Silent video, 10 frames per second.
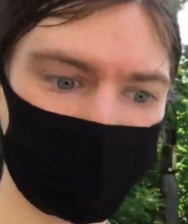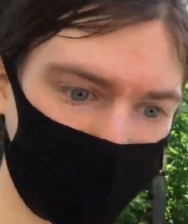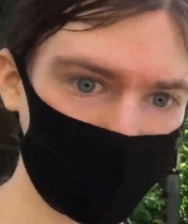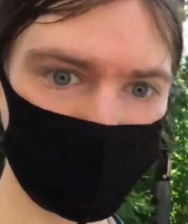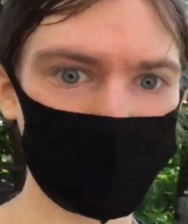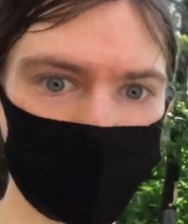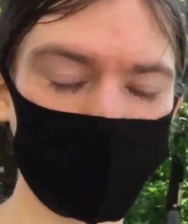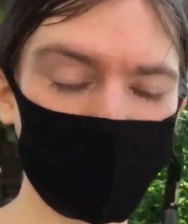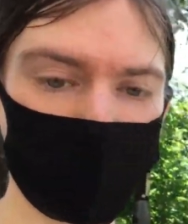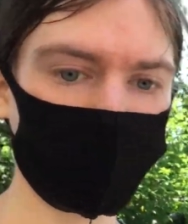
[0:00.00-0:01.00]
older than
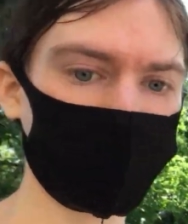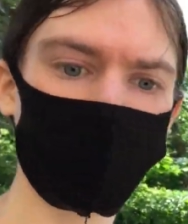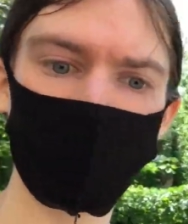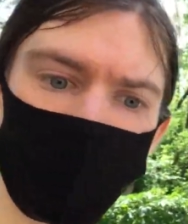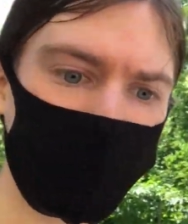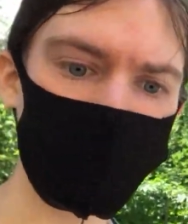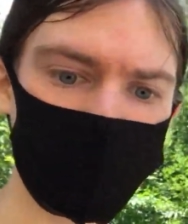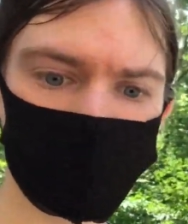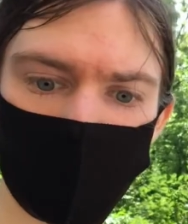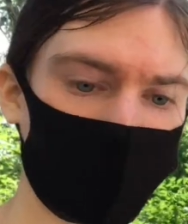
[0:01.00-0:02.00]
you that their
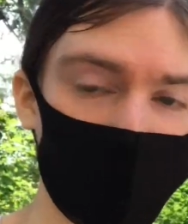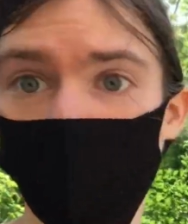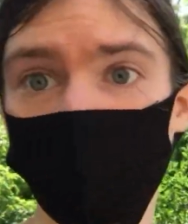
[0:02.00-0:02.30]
ideas of their